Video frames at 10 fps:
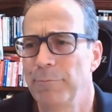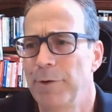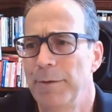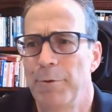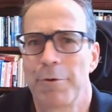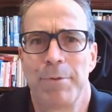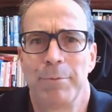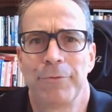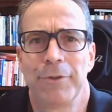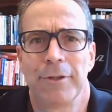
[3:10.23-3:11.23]
what most
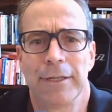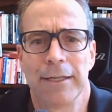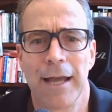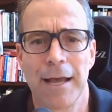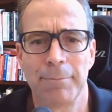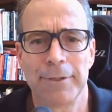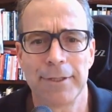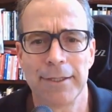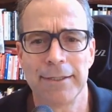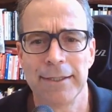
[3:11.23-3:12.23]
people feel
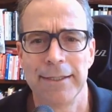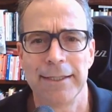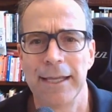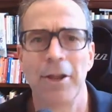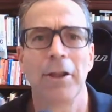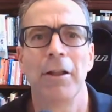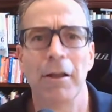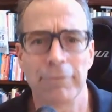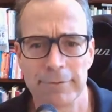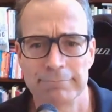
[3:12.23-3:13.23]
incompetent and
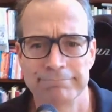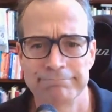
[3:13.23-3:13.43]
unloved.